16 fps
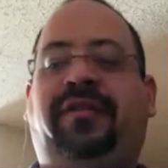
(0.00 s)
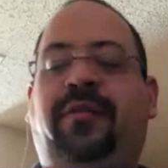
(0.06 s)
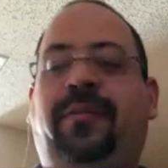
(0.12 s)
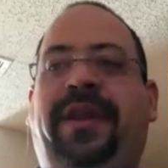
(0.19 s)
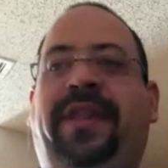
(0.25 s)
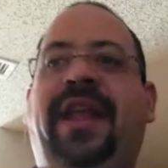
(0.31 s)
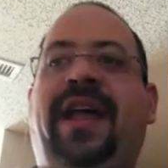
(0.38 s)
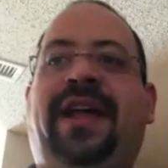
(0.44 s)
to
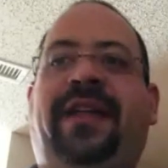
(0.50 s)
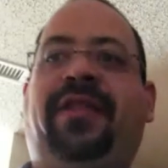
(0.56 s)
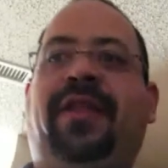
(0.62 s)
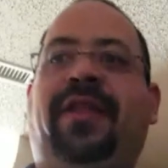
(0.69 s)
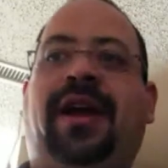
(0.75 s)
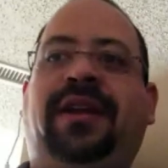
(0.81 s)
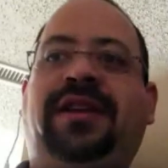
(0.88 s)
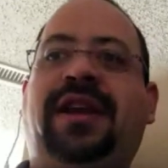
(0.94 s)
be dead,
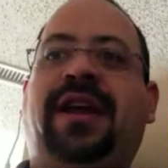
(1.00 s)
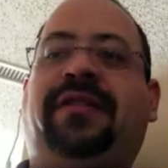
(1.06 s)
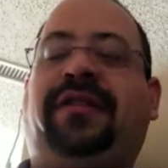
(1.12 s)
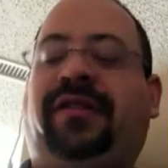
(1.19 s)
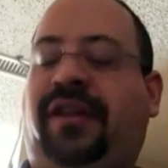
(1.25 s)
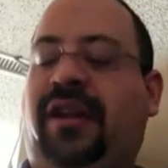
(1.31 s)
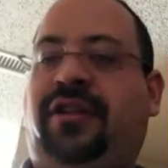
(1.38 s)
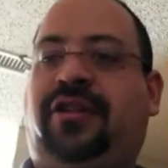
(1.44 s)
and yes,
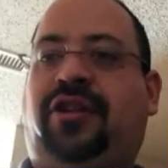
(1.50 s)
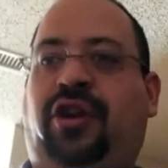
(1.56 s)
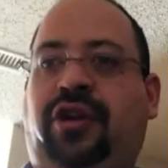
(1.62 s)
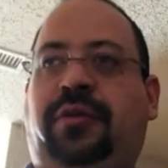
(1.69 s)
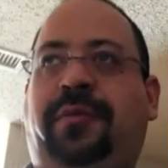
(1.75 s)
it's not going